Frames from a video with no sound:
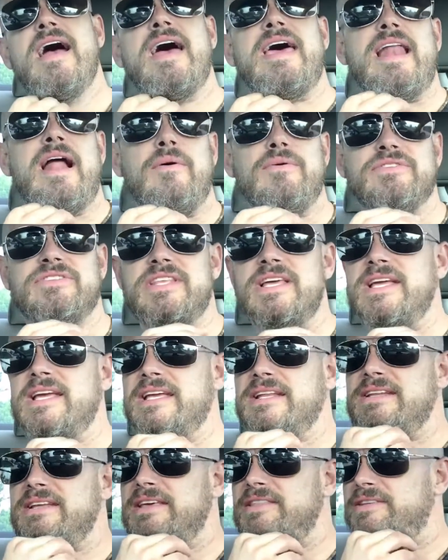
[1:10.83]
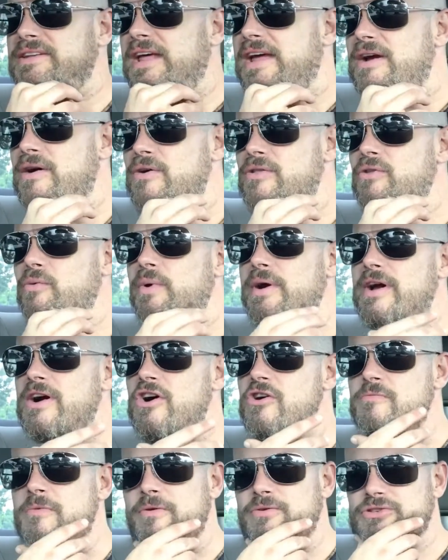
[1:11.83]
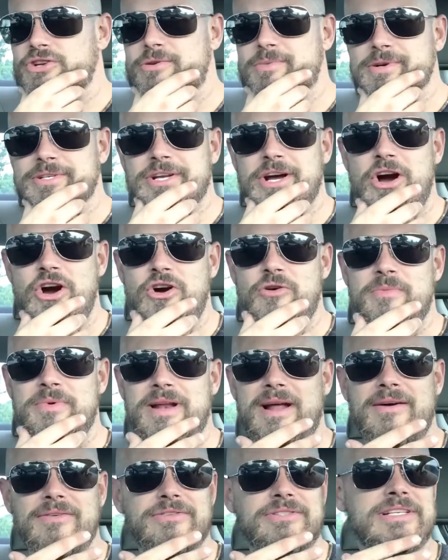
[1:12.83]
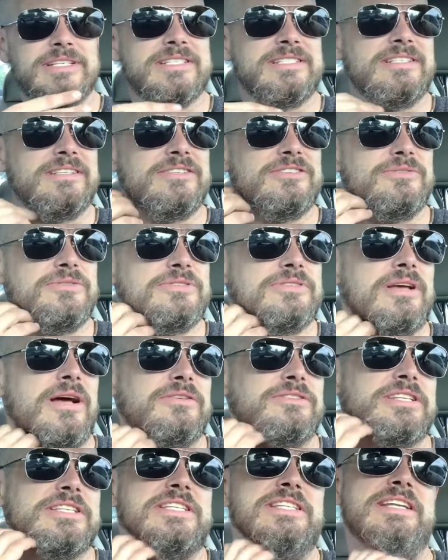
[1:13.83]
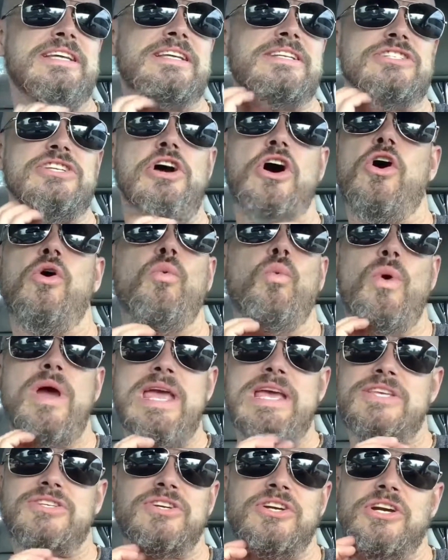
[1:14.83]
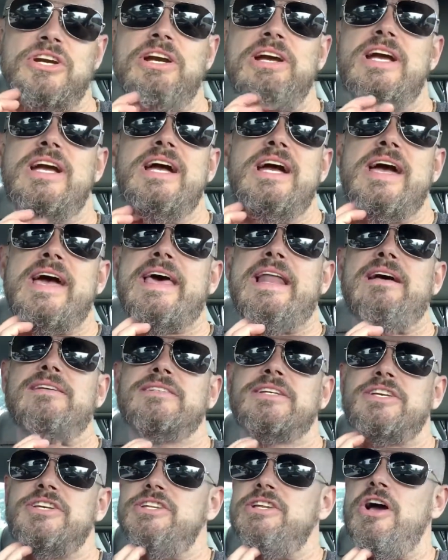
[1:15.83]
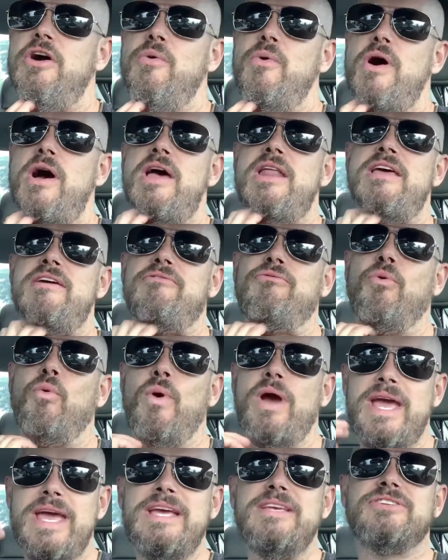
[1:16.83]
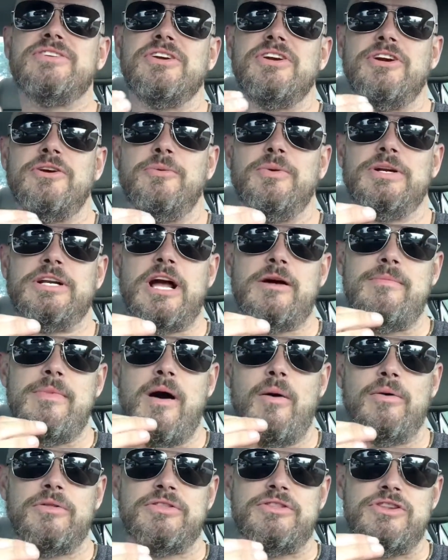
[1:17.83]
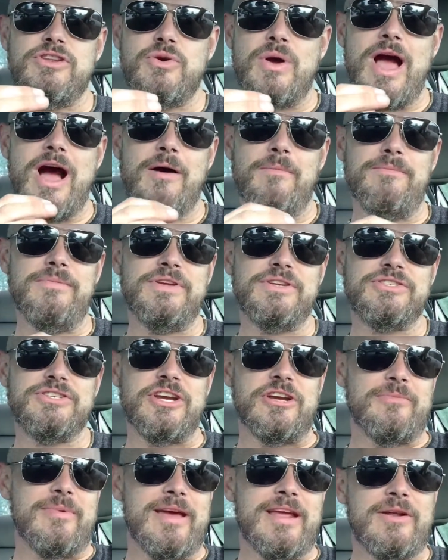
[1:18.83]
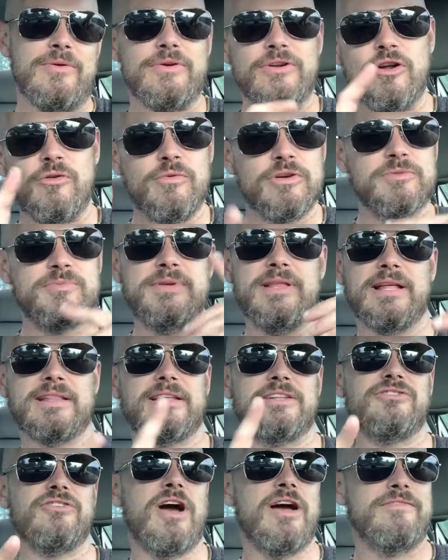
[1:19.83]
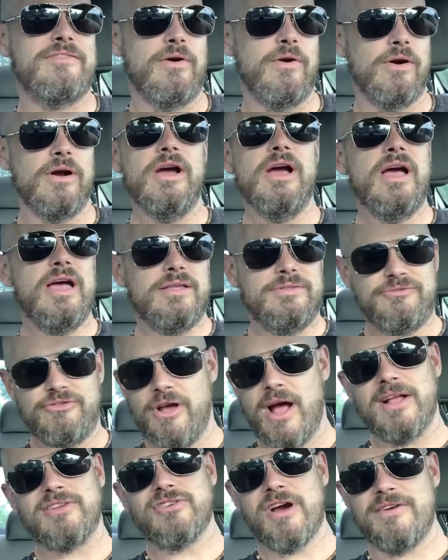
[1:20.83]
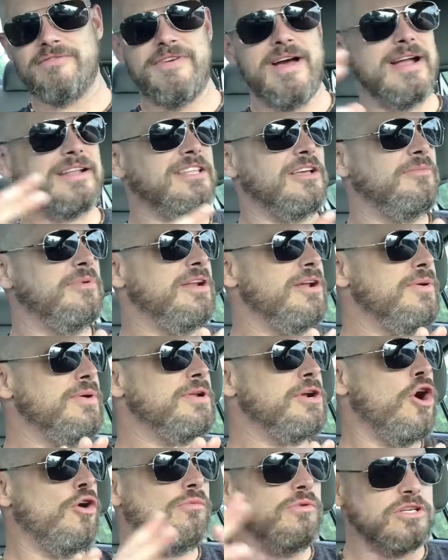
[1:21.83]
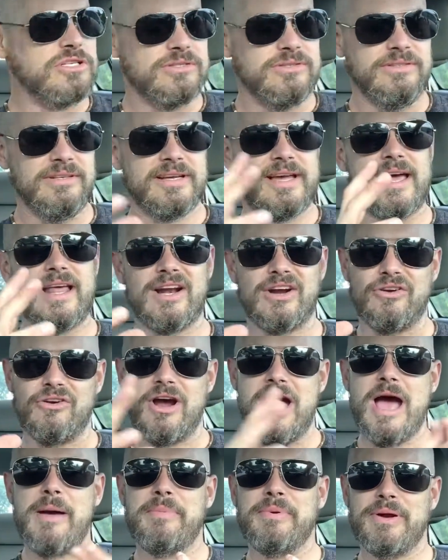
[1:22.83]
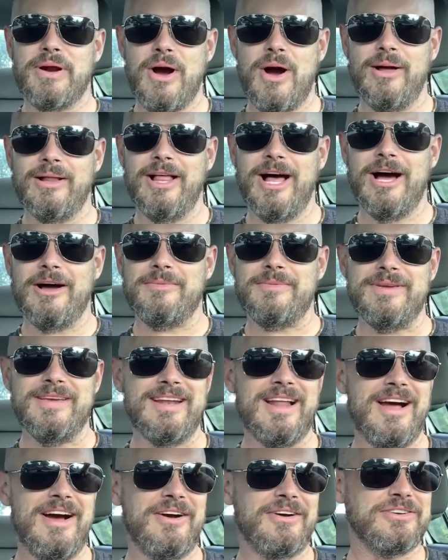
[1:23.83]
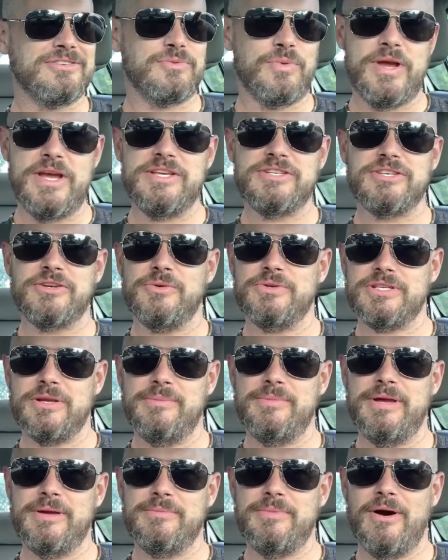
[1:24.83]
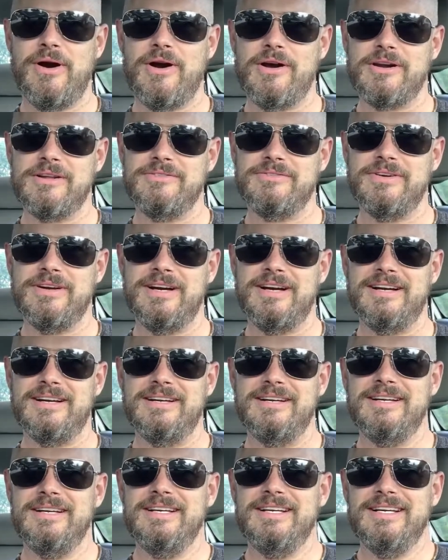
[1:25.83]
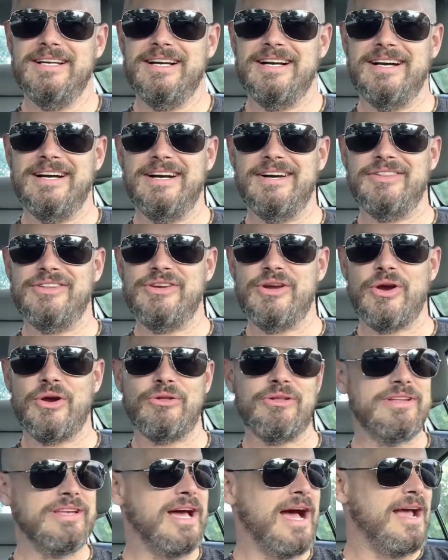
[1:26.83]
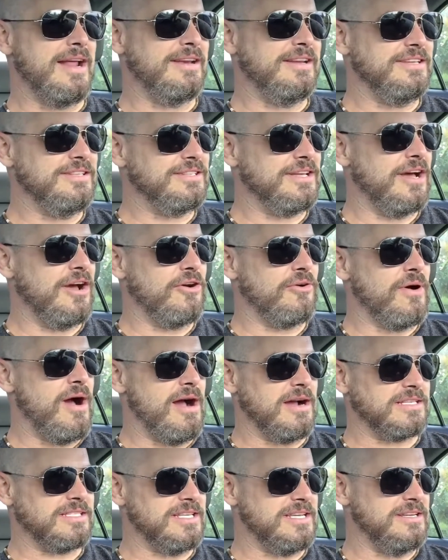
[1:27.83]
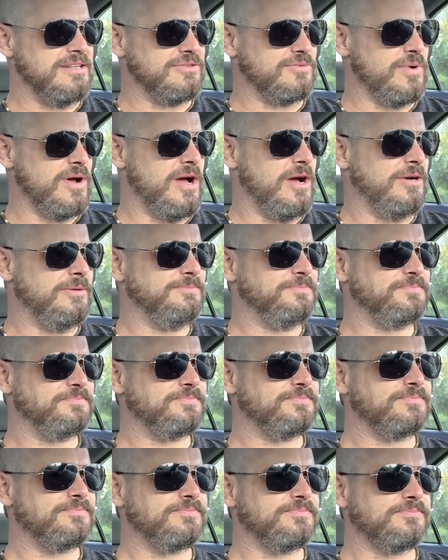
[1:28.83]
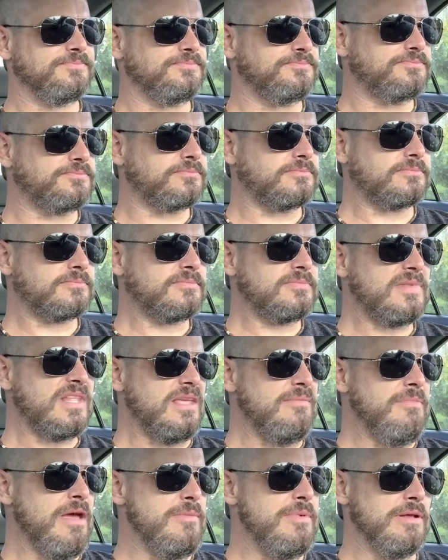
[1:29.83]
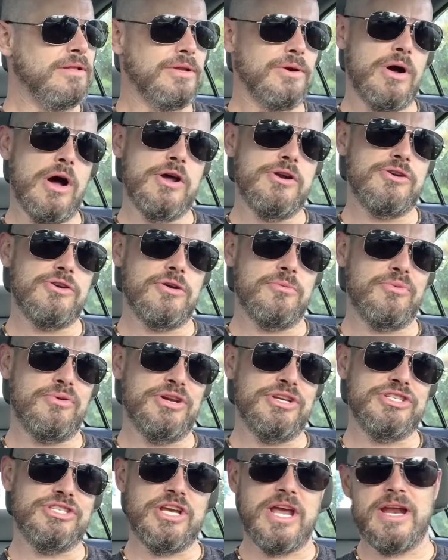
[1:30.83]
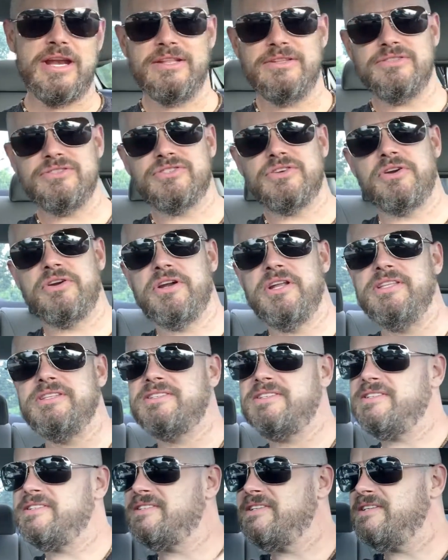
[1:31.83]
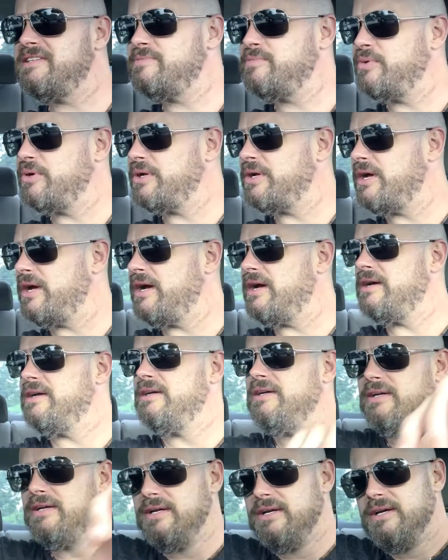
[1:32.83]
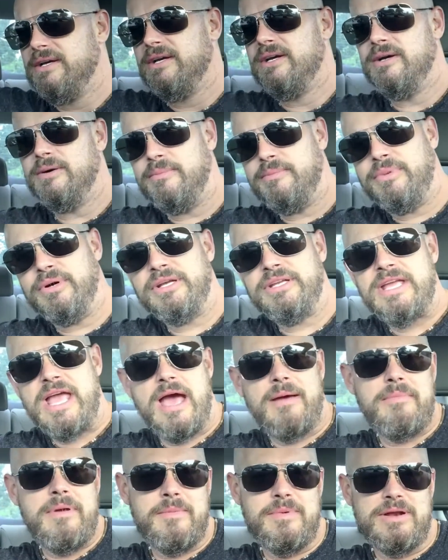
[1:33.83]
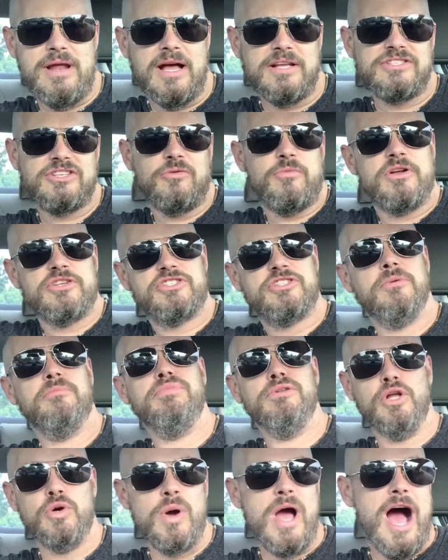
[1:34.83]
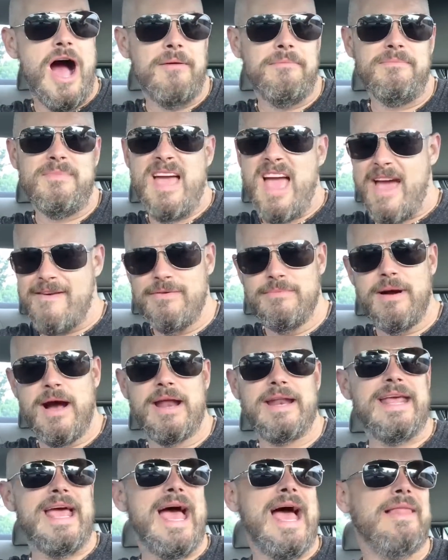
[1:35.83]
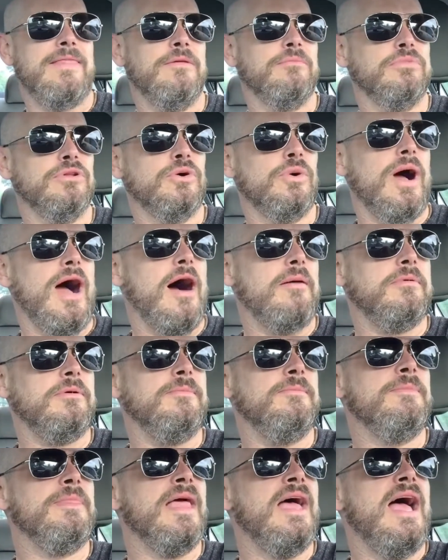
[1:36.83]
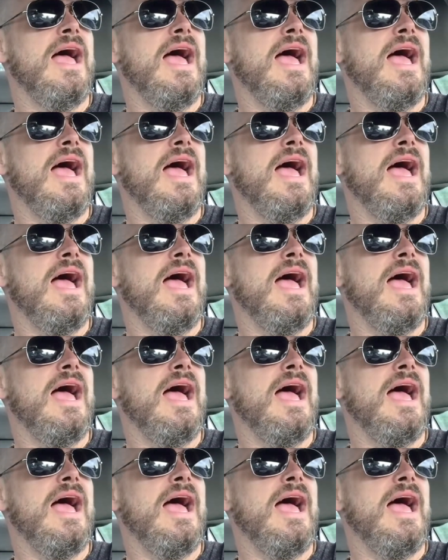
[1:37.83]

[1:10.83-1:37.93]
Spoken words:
And I was thinking the other day on the way home, I was almost home, and I was listening to Weezer, and I was like, you know what? If Weezer would come out with a new album this year, man, it would almost be like the not trifecta, but it would almost kind of wrap it all up, you know, because Weezer was a big part of the early 90s rock scene as well. Maybe a little underappreciated in certain instances, but yeah, maybe not so much the Blue Album. Everybody had the Blue Album.